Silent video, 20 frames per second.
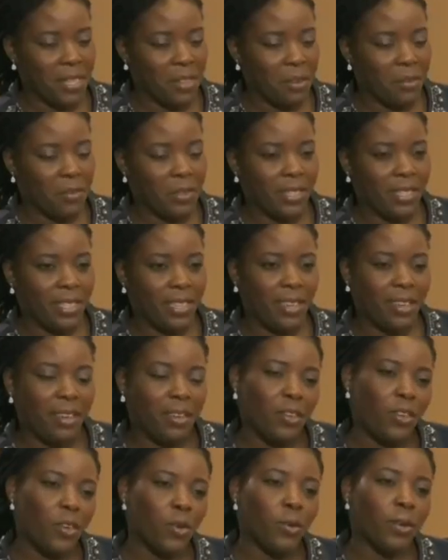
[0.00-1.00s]
And
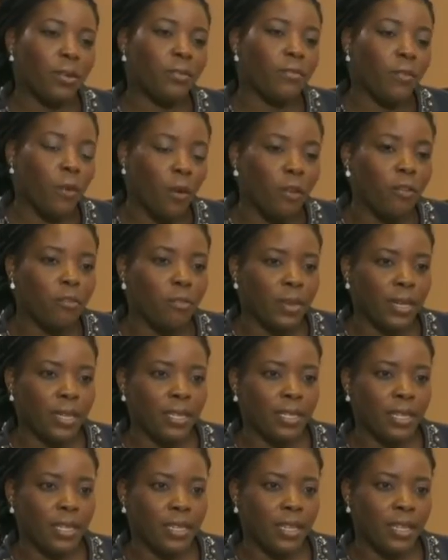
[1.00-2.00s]
obviously, your
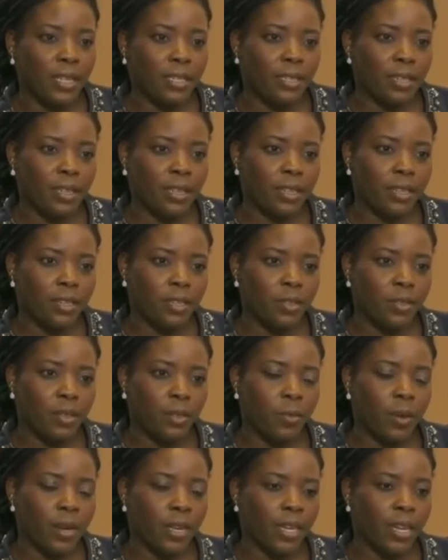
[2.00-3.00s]
involvement in this
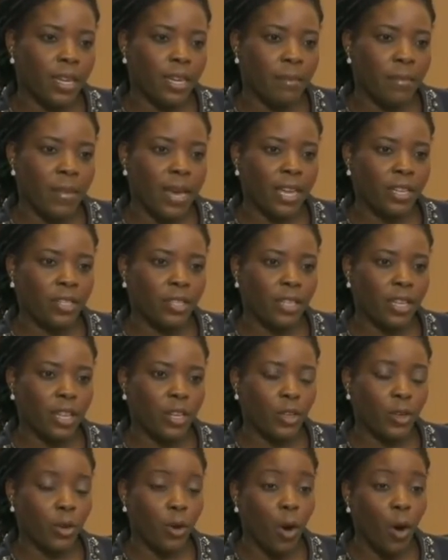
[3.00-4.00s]
industry, one can imagine
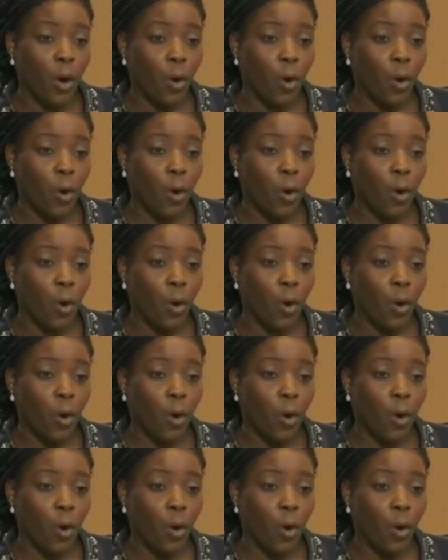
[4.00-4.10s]
that you